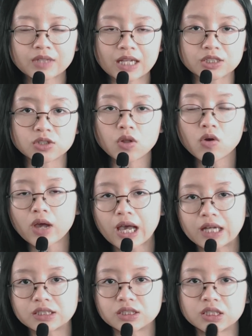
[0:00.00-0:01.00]
as long
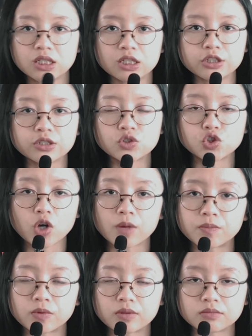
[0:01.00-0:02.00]
as the
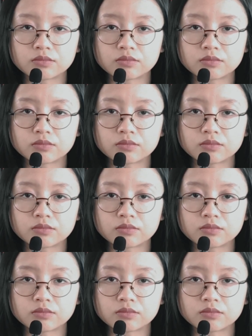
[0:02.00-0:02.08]
job